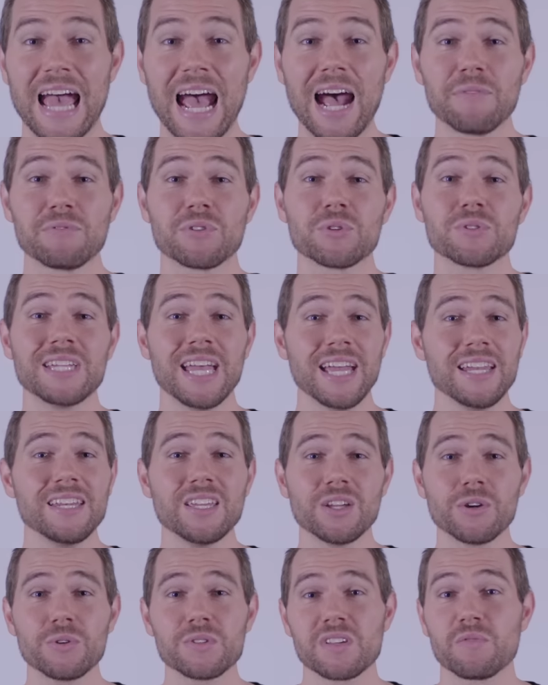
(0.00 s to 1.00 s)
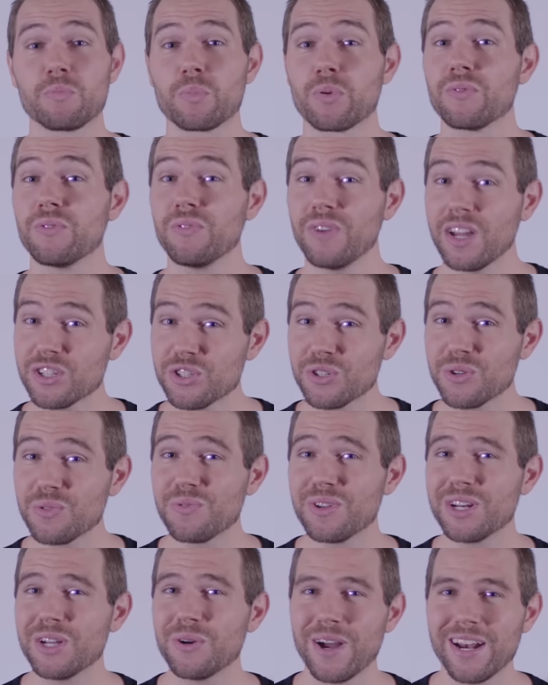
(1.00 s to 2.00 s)
After 10 years of professional
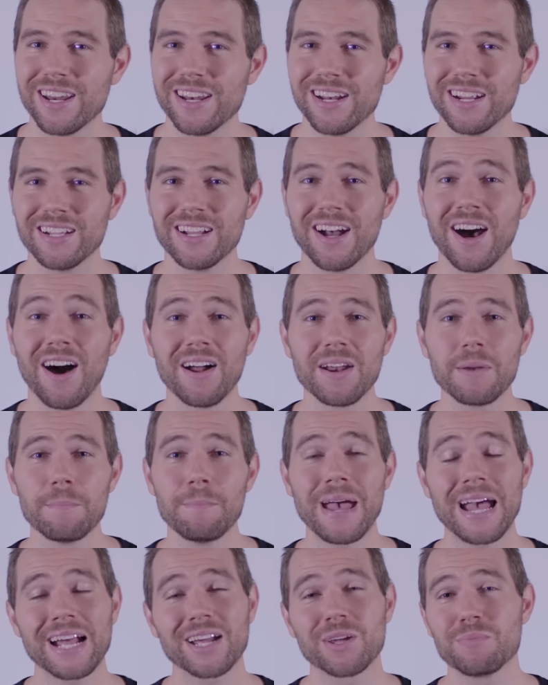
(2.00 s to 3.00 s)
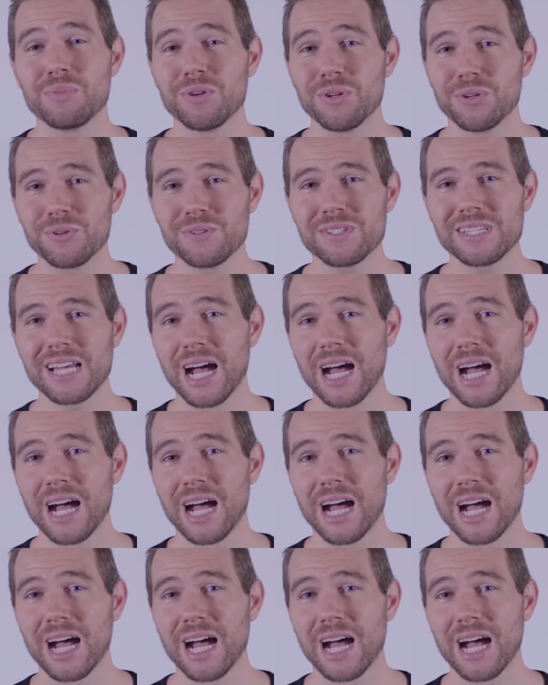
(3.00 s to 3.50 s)
video editing on Mac computers,